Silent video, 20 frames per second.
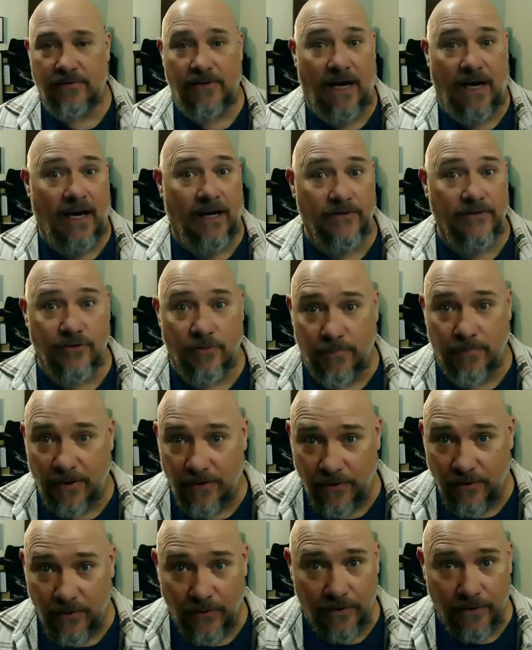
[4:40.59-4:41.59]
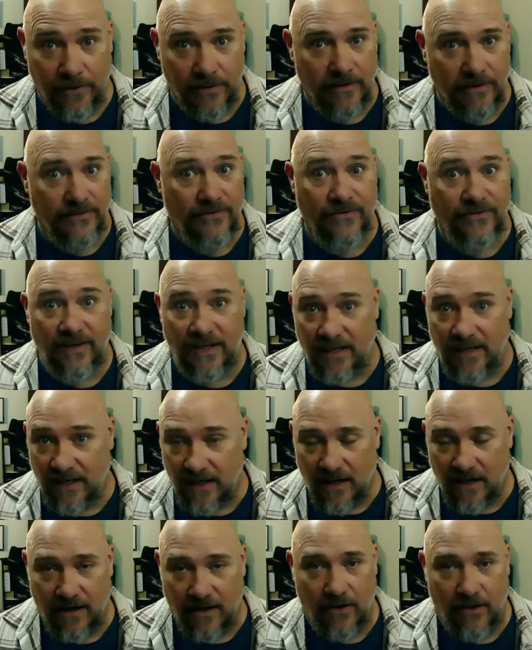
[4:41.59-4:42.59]
entrepreneur,
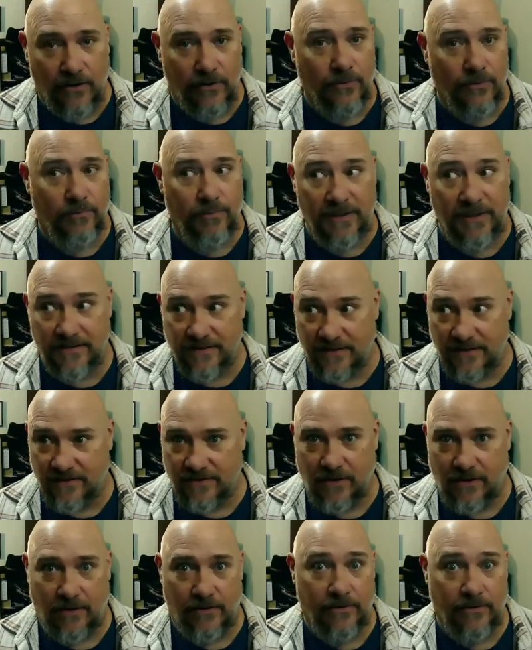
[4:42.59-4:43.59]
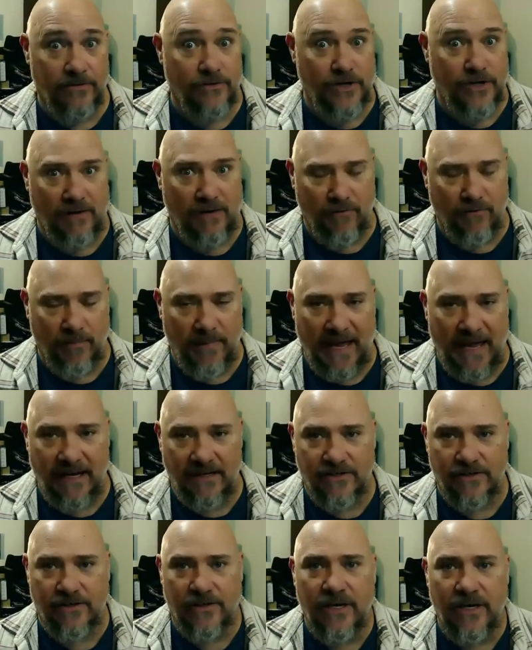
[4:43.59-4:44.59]
CEO, business owner, general
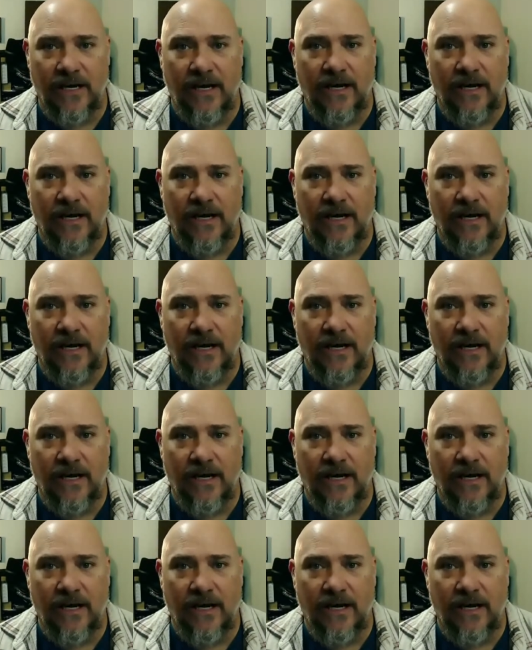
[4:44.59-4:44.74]
manager,